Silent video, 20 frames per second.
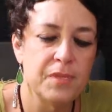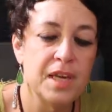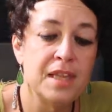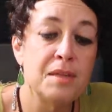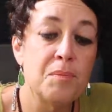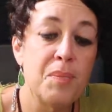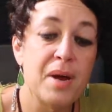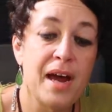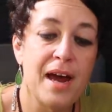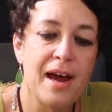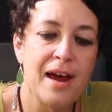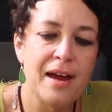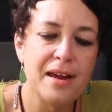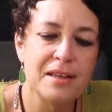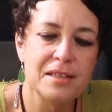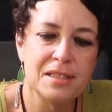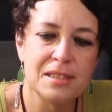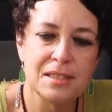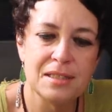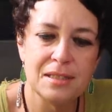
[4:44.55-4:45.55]
in the
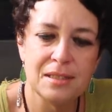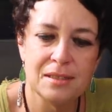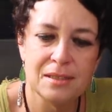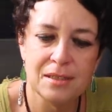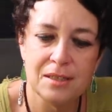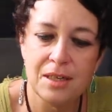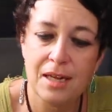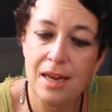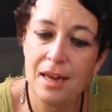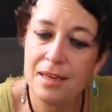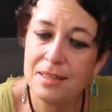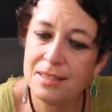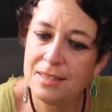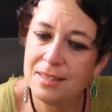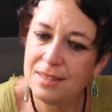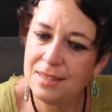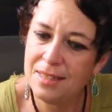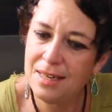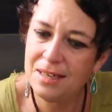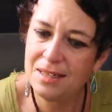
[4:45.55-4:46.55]
past.
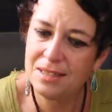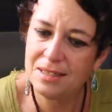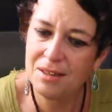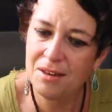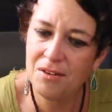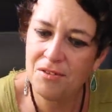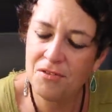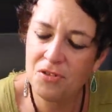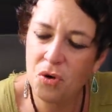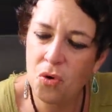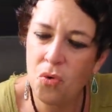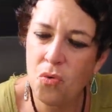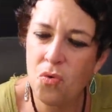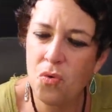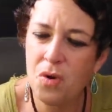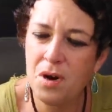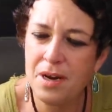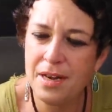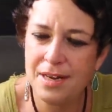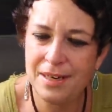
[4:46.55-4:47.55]
Six of
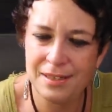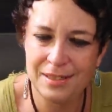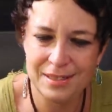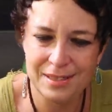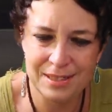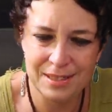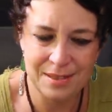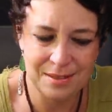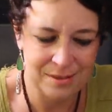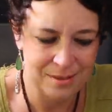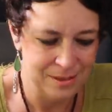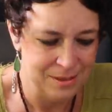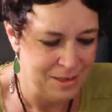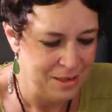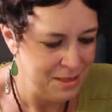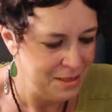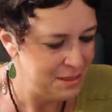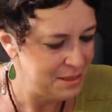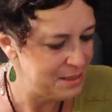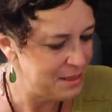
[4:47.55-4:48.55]
coins.
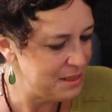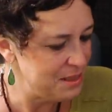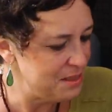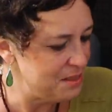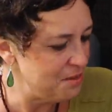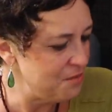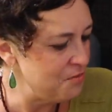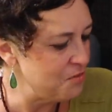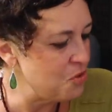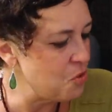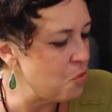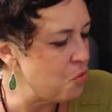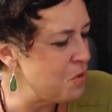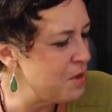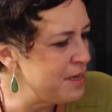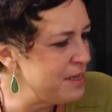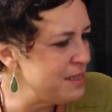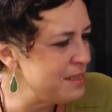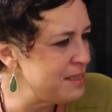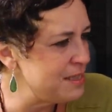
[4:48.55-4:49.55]
Six of
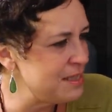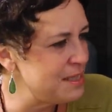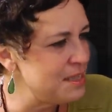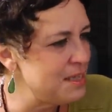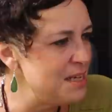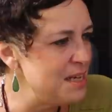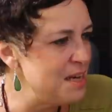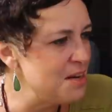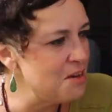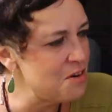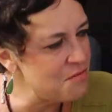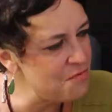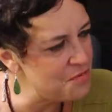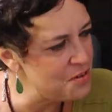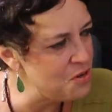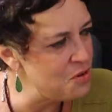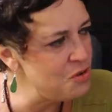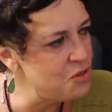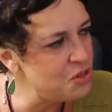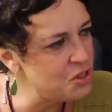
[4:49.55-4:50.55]
coins is the near
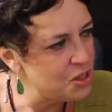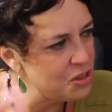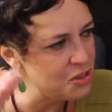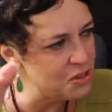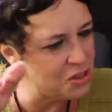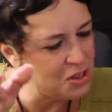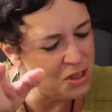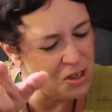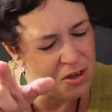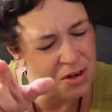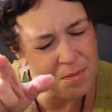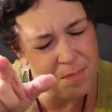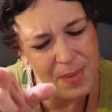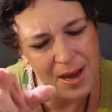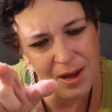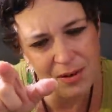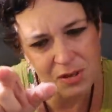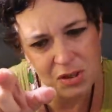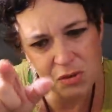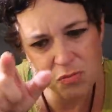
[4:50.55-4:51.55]
future. So you're
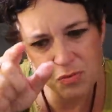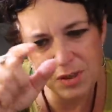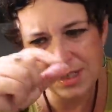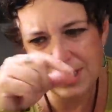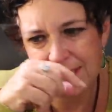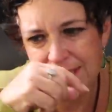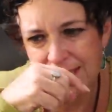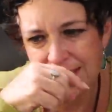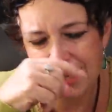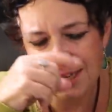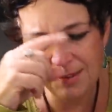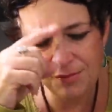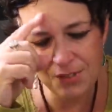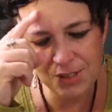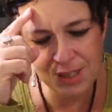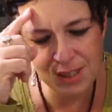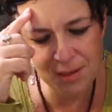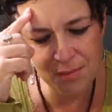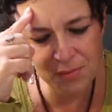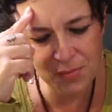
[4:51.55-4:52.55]
about to receive
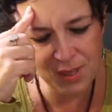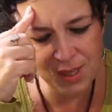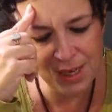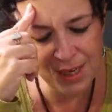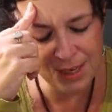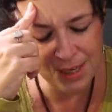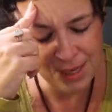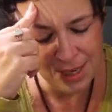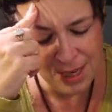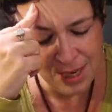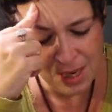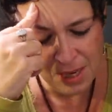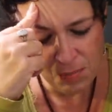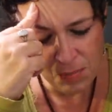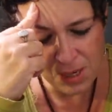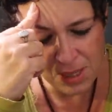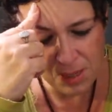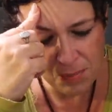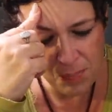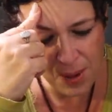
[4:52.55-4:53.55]
something.
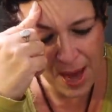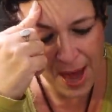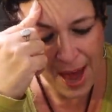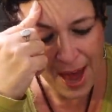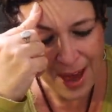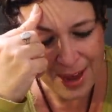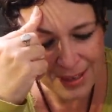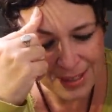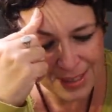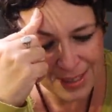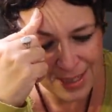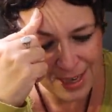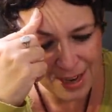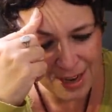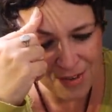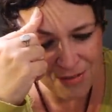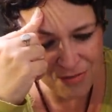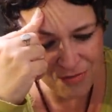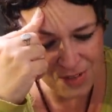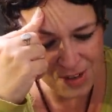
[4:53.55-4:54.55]
But in the past,
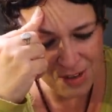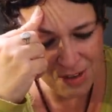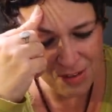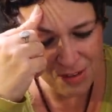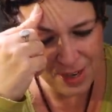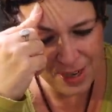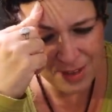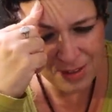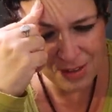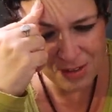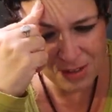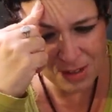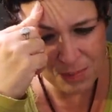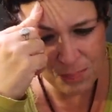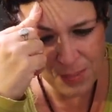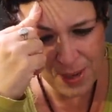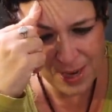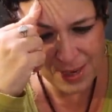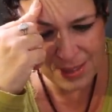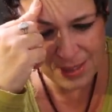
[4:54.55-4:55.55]
I feel like there's
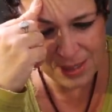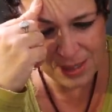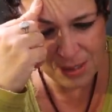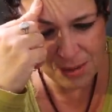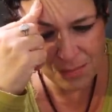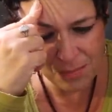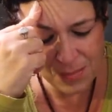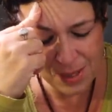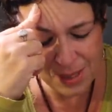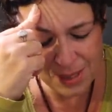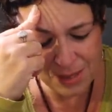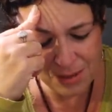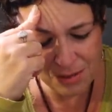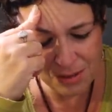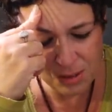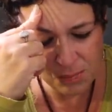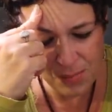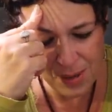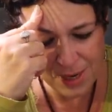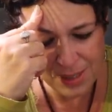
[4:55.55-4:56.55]
been some but
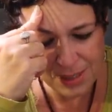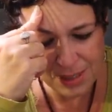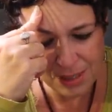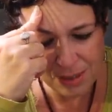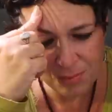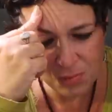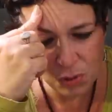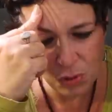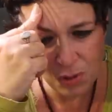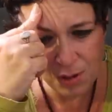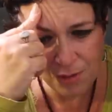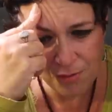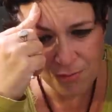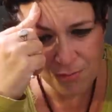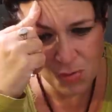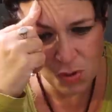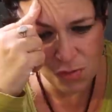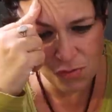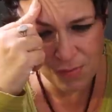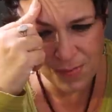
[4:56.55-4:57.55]
there's been some sort of
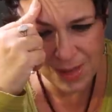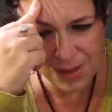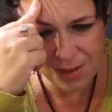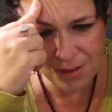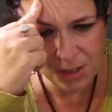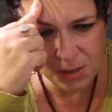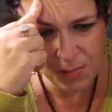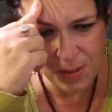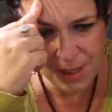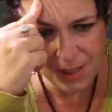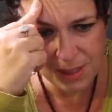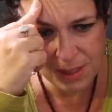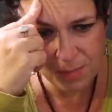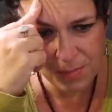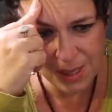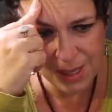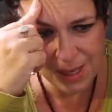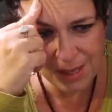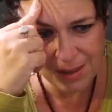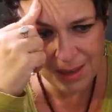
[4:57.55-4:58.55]
movement. There's been
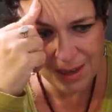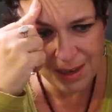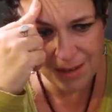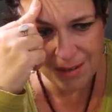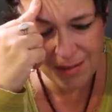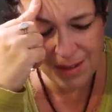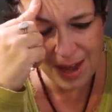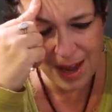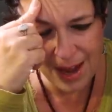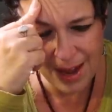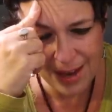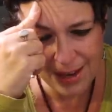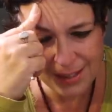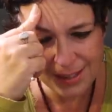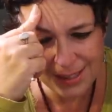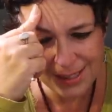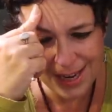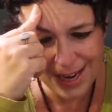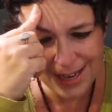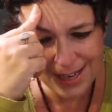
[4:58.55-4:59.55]
somebody here that
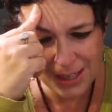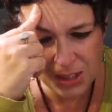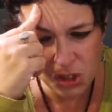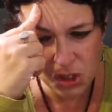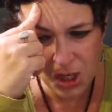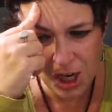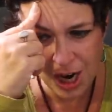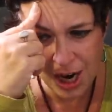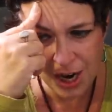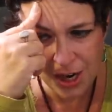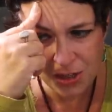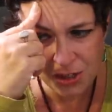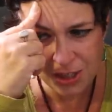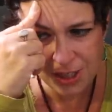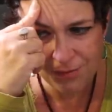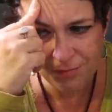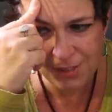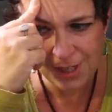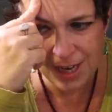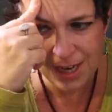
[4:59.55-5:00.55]
has taken charge.
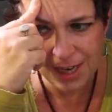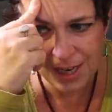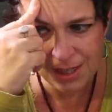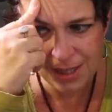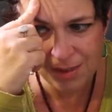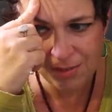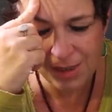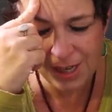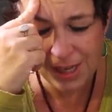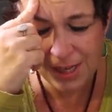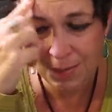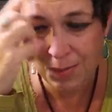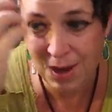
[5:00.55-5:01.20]
They've taken the lead.